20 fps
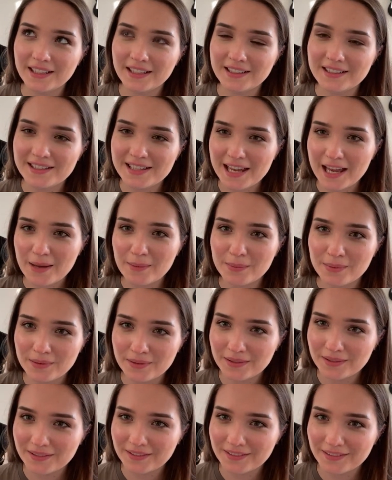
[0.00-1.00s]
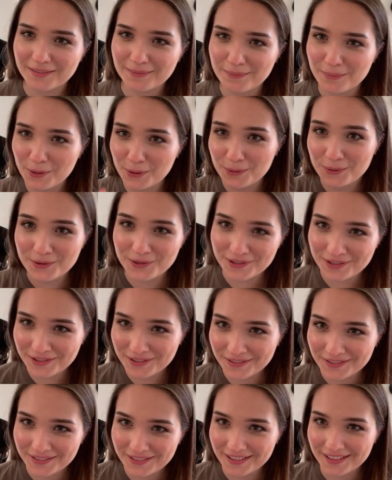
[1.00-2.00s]
tab post
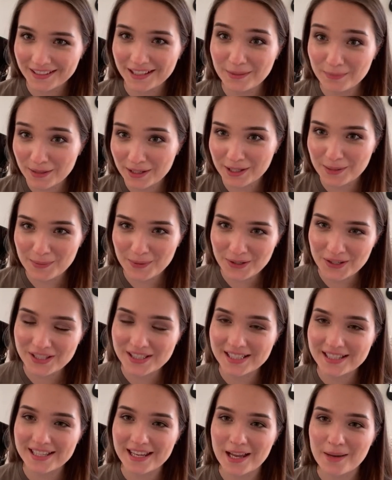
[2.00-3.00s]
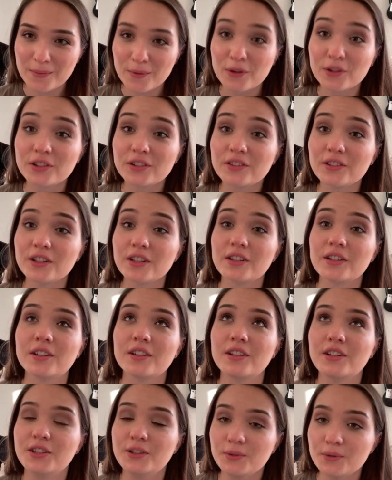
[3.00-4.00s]
in my community tab on
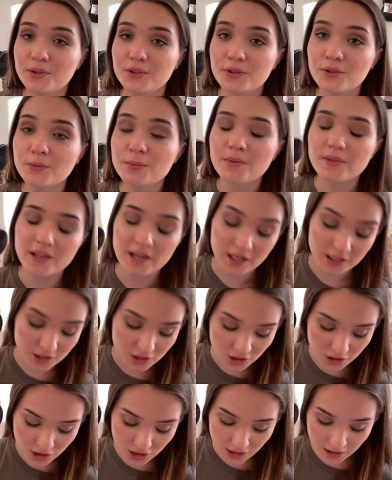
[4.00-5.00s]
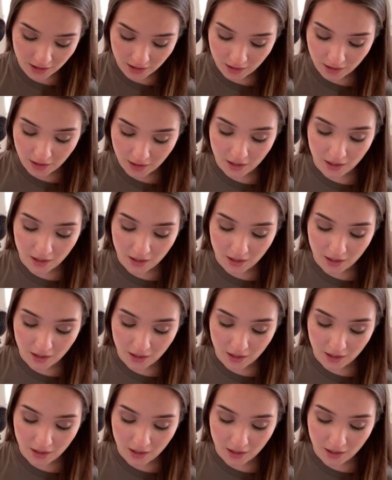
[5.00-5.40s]
YouTube that she